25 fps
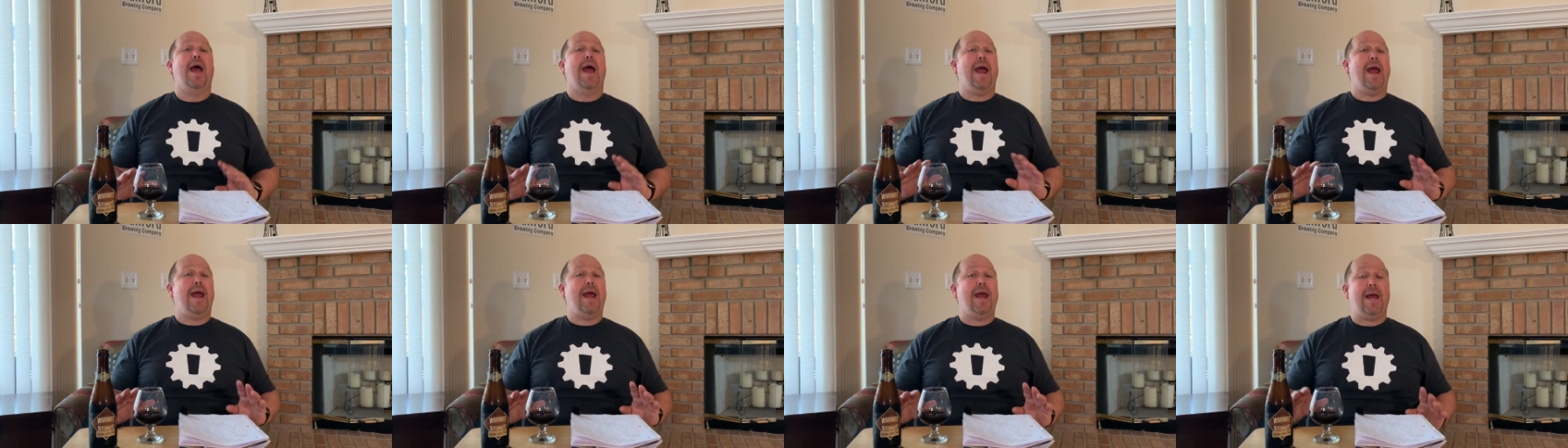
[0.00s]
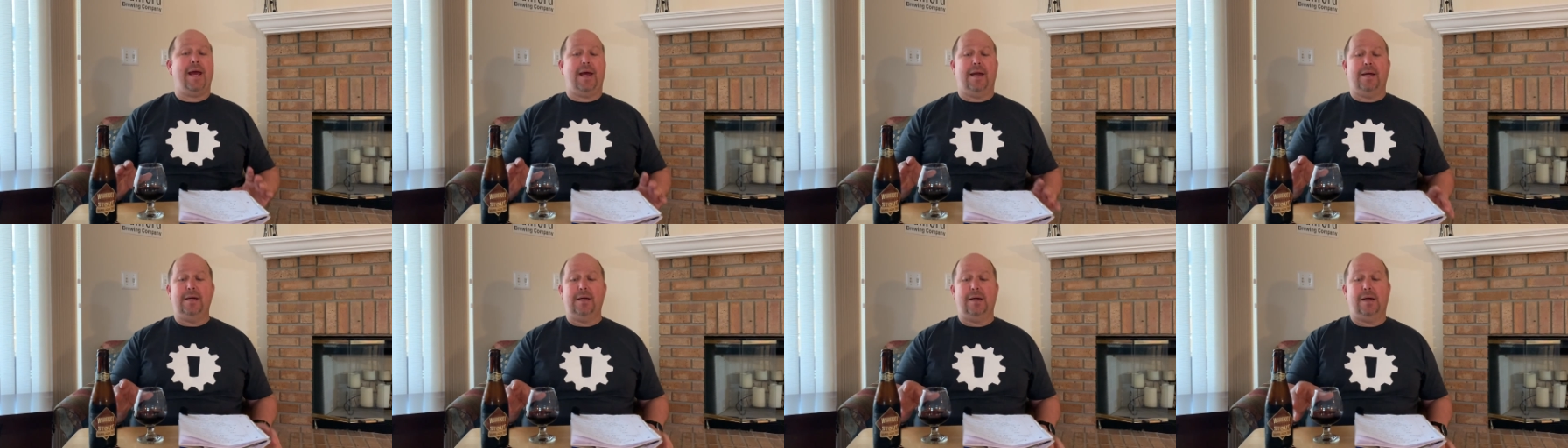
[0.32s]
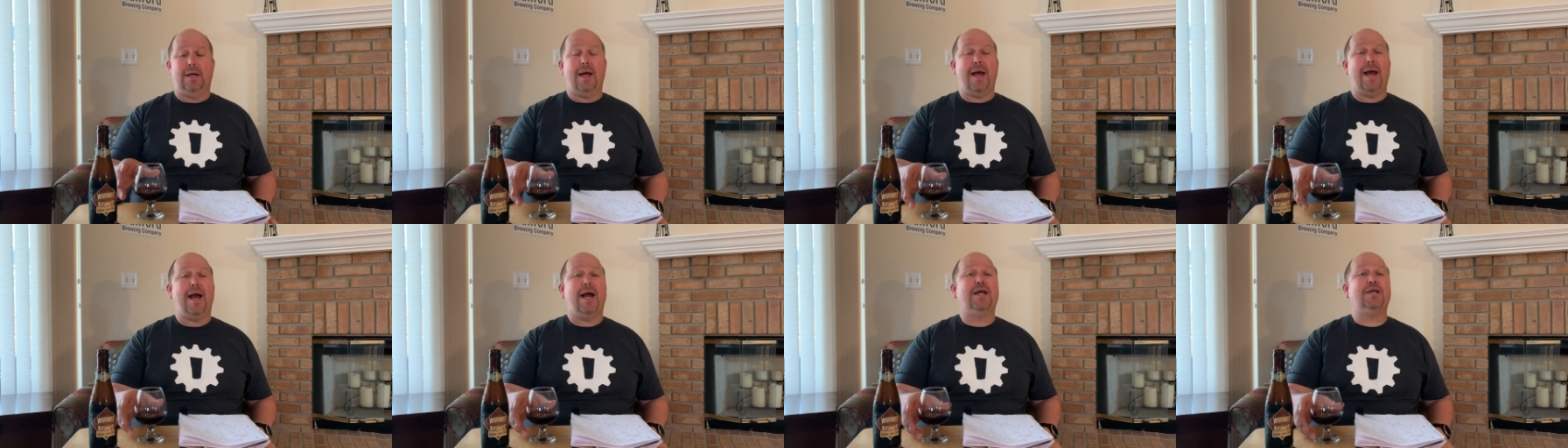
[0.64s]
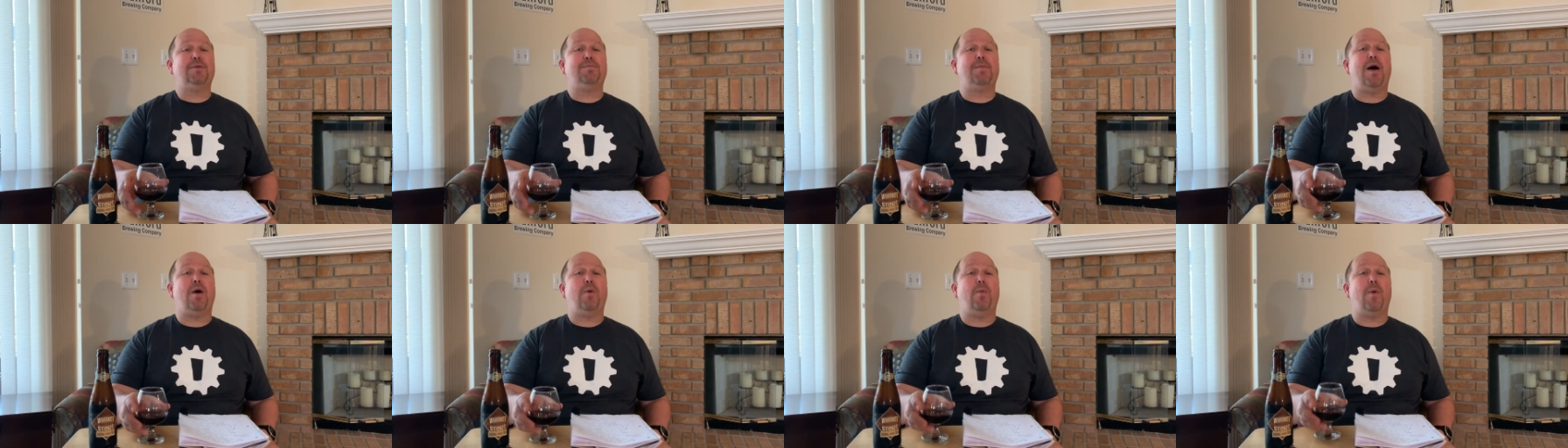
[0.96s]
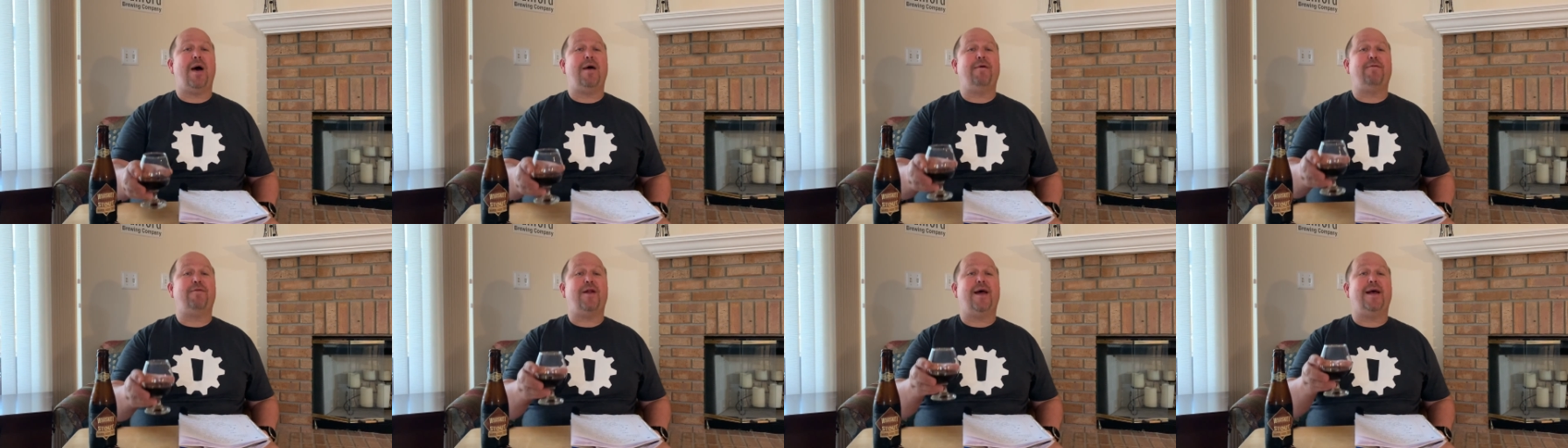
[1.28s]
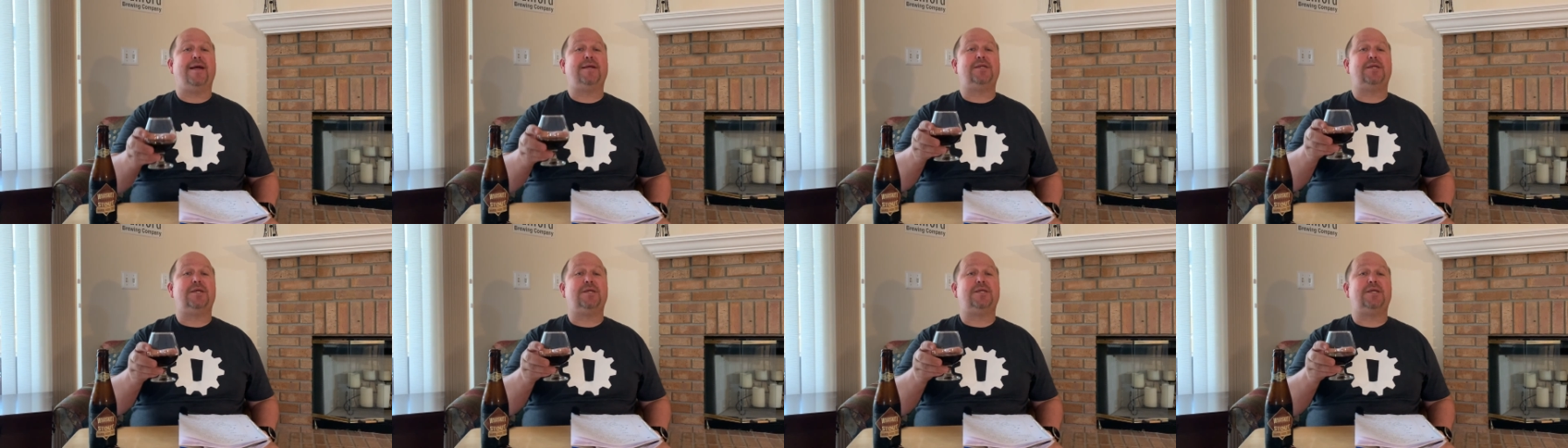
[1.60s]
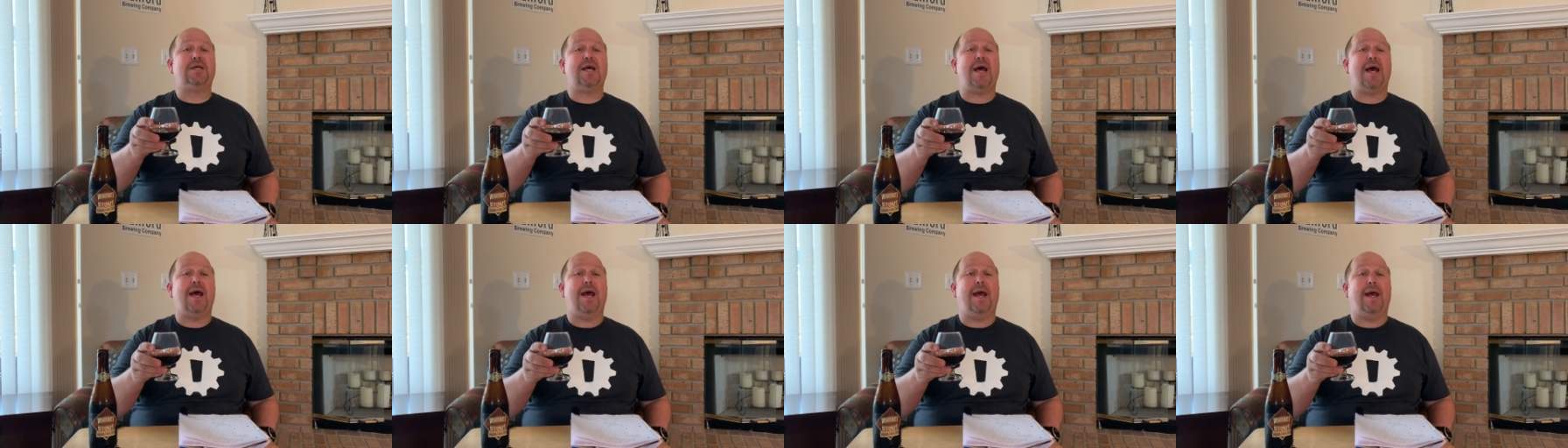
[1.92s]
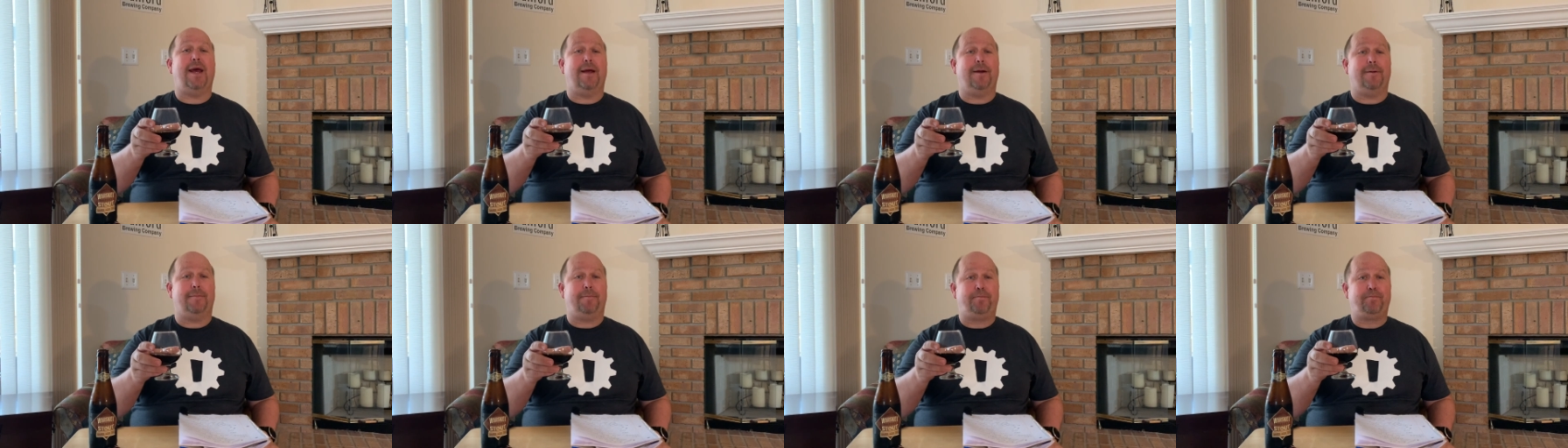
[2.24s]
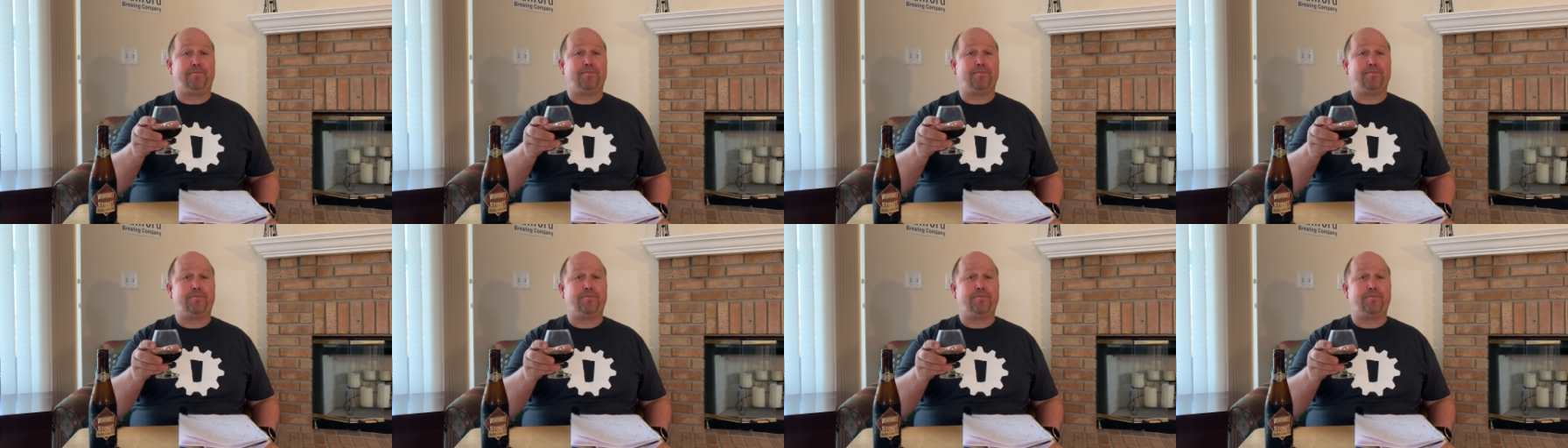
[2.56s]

And as my wife likes to say,